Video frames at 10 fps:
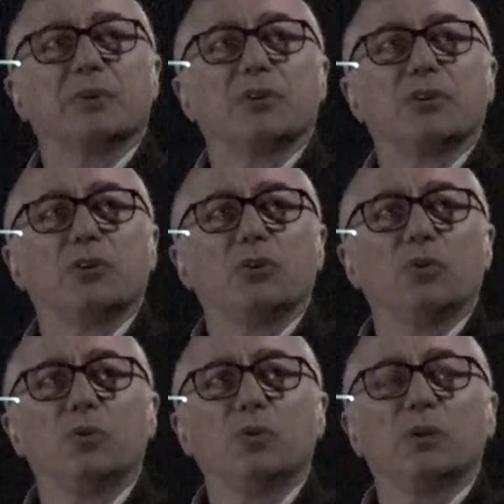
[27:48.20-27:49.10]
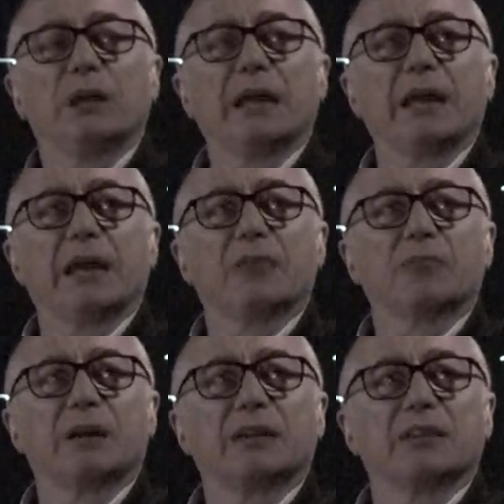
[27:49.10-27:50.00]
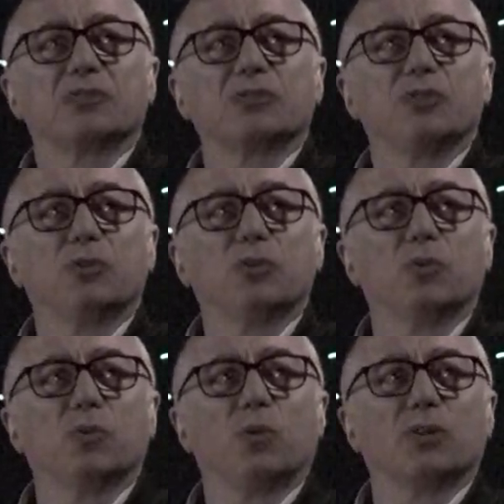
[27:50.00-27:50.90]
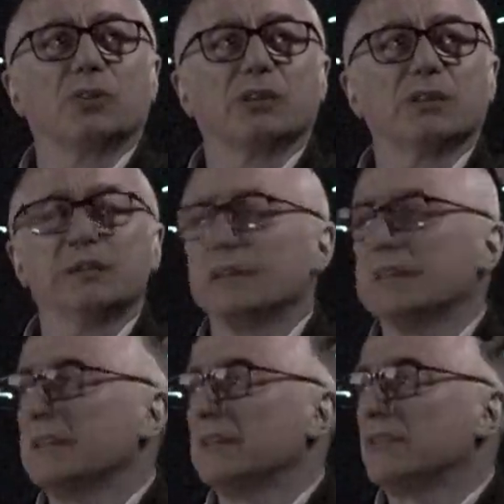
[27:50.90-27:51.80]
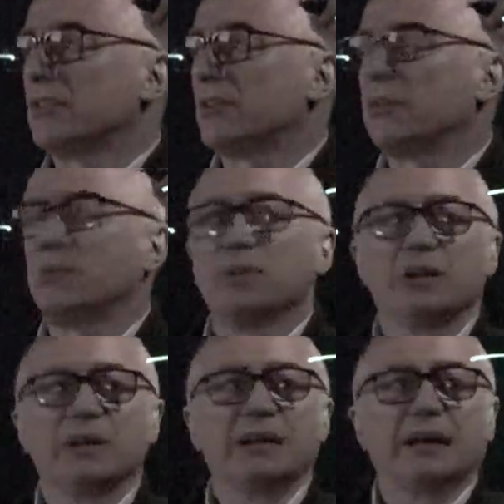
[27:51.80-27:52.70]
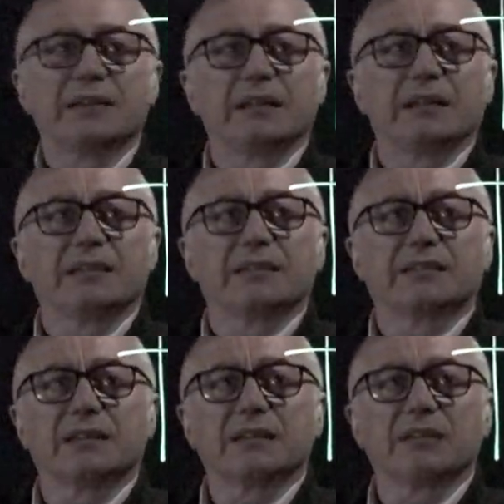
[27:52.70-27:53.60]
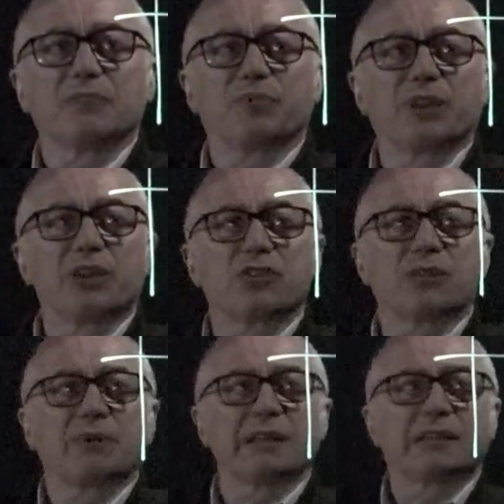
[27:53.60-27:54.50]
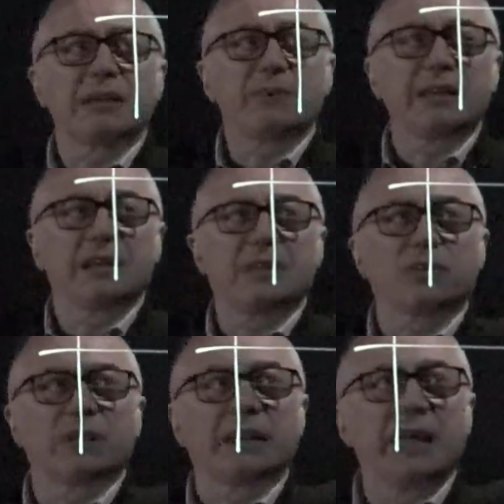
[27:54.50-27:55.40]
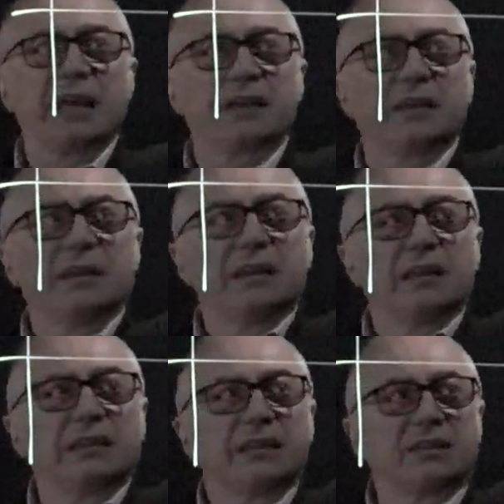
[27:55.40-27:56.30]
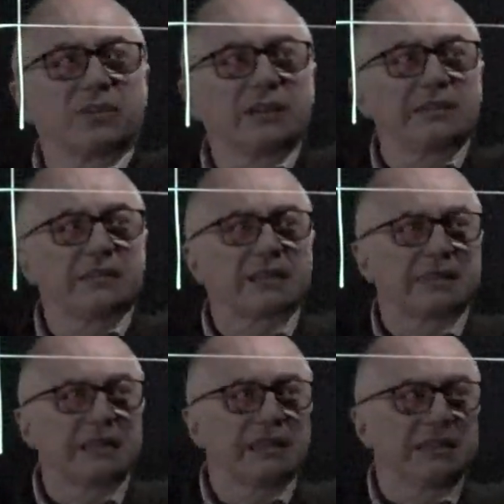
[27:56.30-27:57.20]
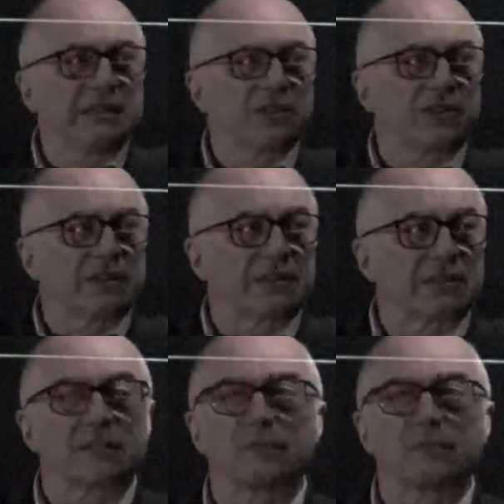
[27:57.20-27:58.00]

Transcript: U air minus U water, so there is a certain pressure, and by the time I get to the neck, it increases and then it decreases.